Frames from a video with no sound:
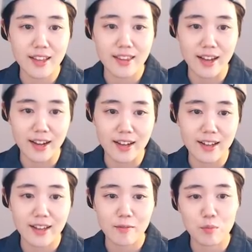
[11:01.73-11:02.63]
duck.
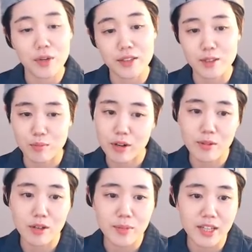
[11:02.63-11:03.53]
But the
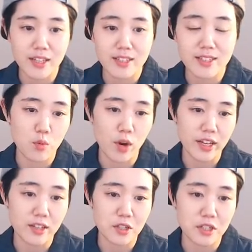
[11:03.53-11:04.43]
problem is white
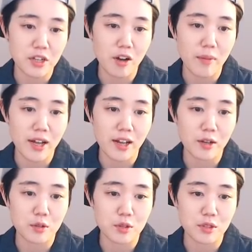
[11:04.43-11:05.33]
can just come
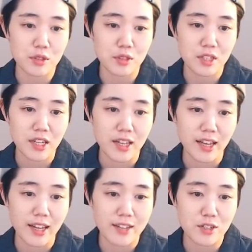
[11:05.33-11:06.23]
out
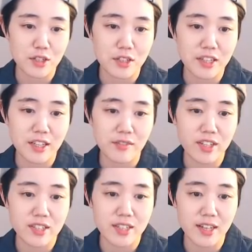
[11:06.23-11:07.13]
and just leave
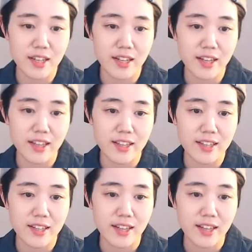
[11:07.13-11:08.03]
inside.
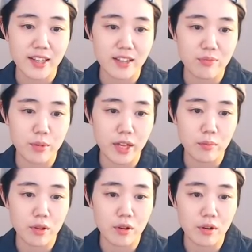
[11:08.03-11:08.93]
And if black
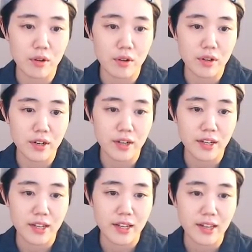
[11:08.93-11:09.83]
block,
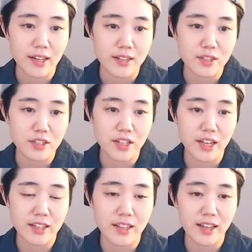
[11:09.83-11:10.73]
and just
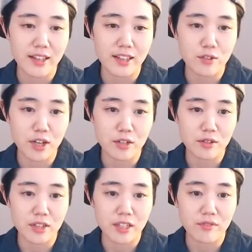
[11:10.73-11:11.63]
like that, and try to
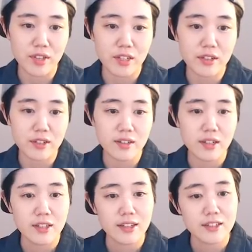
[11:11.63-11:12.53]
leave here.
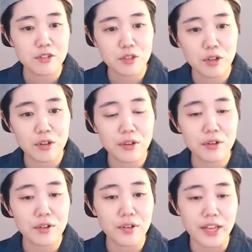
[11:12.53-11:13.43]

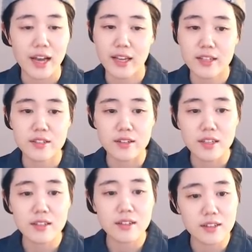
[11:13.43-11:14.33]
So yeah, it's a
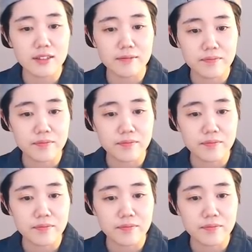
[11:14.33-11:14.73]
little